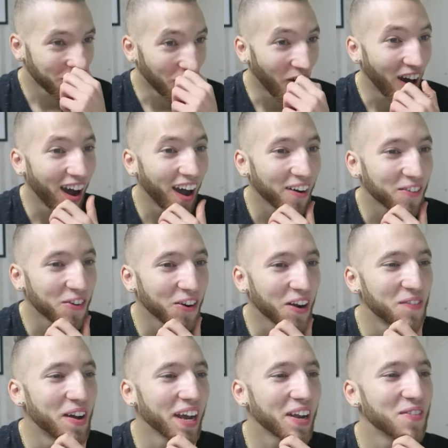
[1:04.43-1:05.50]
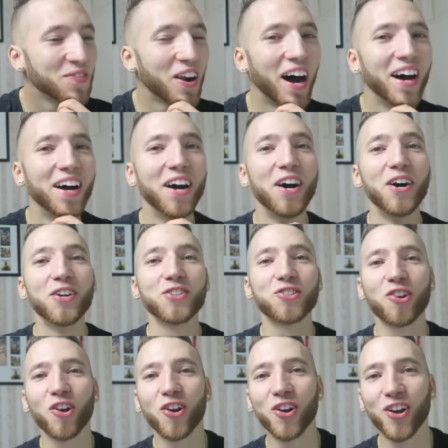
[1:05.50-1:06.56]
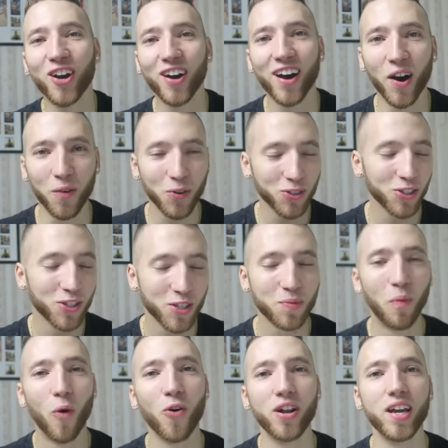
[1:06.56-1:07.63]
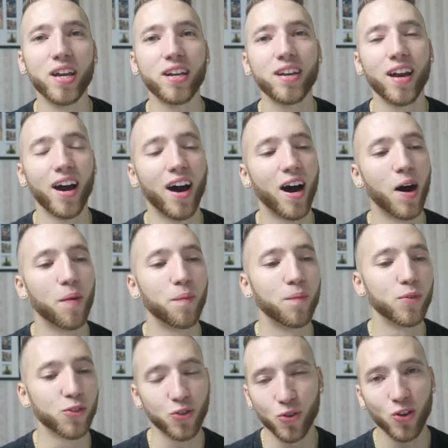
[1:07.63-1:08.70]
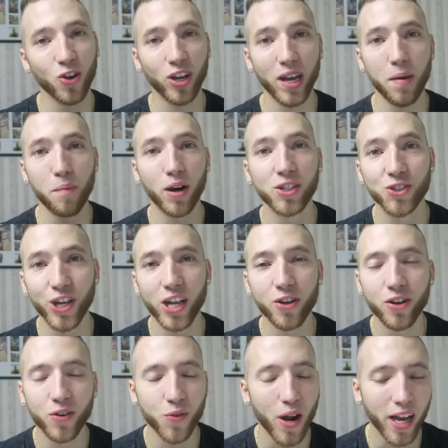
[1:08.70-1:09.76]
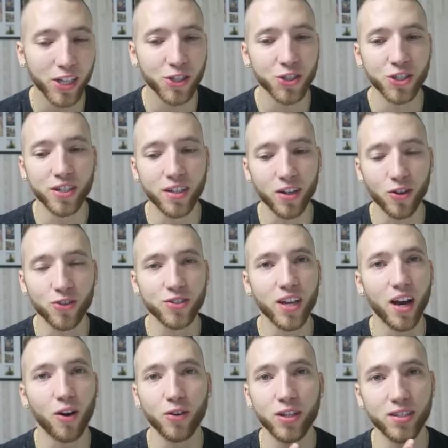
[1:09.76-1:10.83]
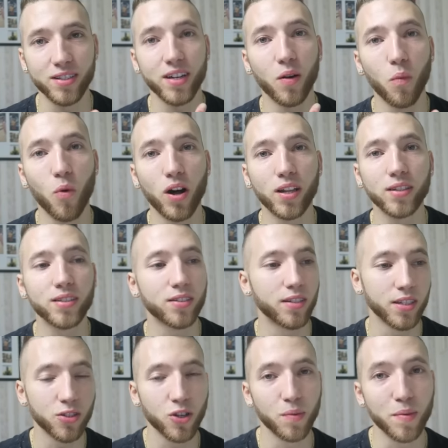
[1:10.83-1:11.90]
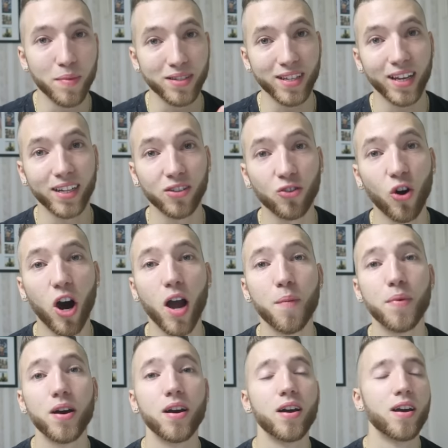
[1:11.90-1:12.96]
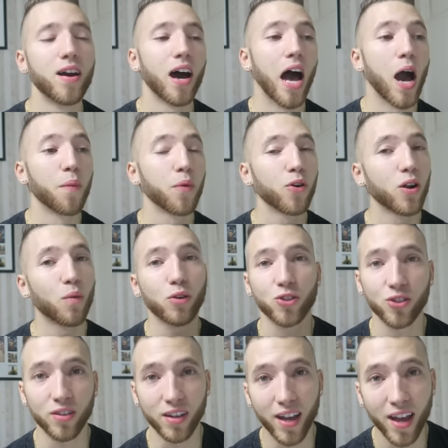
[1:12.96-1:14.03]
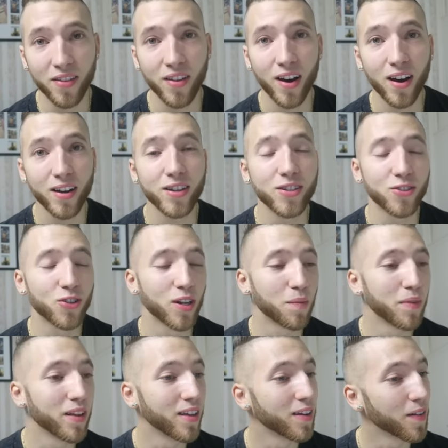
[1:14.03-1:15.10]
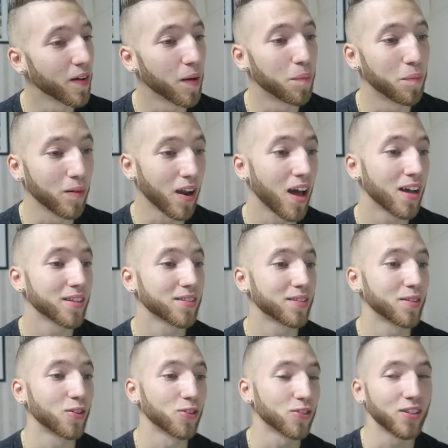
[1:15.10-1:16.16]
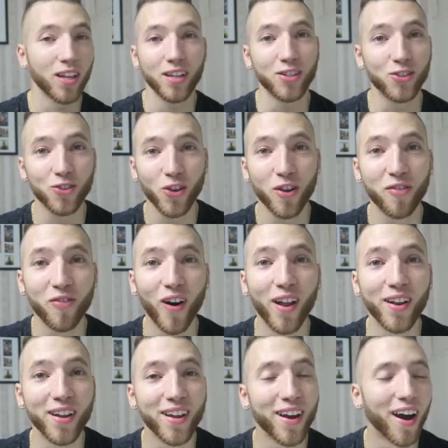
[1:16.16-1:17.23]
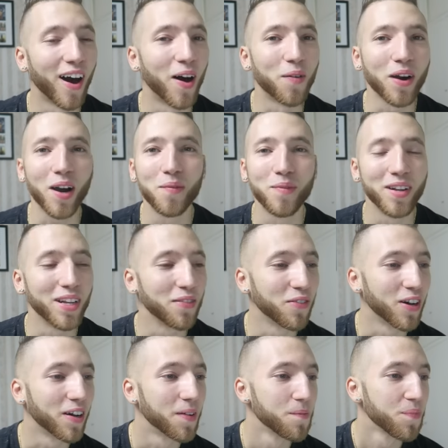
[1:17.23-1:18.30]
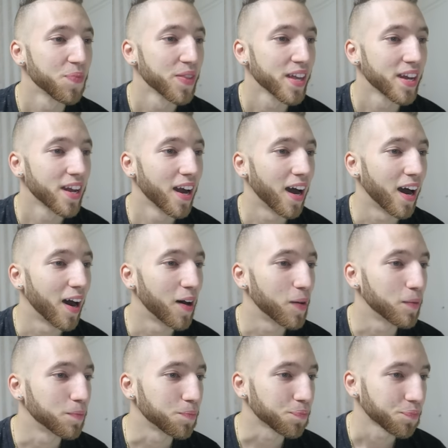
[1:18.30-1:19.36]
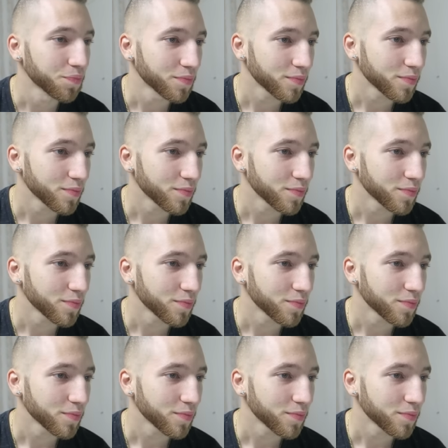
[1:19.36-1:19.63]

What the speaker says: Wow, we're gonna make it, bruh. So I watched it this morning. You're still gonna get my genuine reaction because I only seen it once. This is gonna be my second time. We're gonna watch it together. It's gonna be a blast because it's so funny. I can't believe it. And